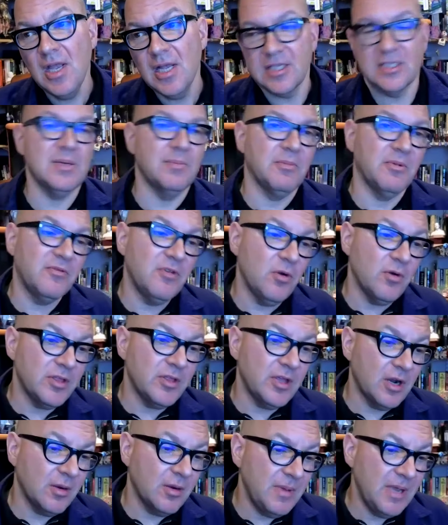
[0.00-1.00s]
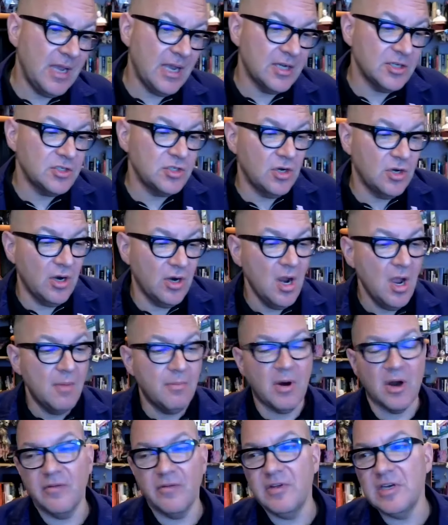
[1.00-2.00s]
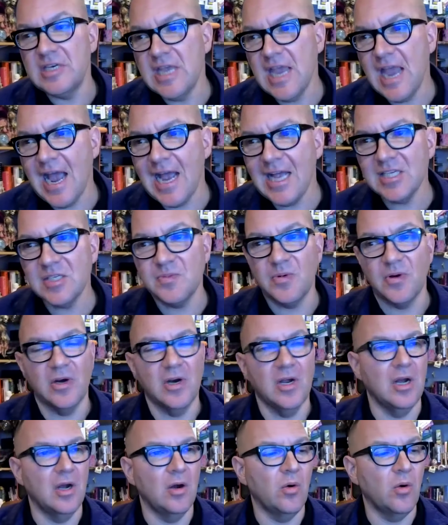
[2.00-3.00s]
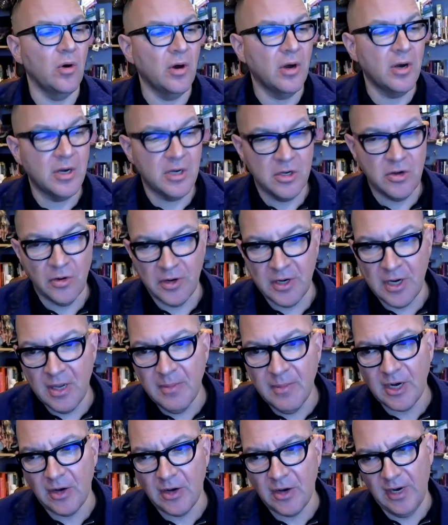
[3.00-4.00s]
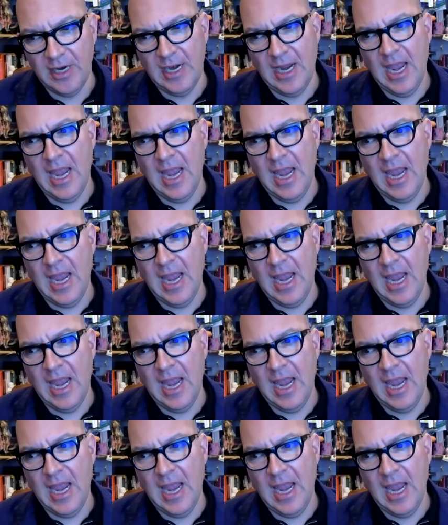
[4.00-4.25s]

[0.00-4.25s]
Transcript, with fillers: and some of you are there because you're part of a diaspora or you're an immigrant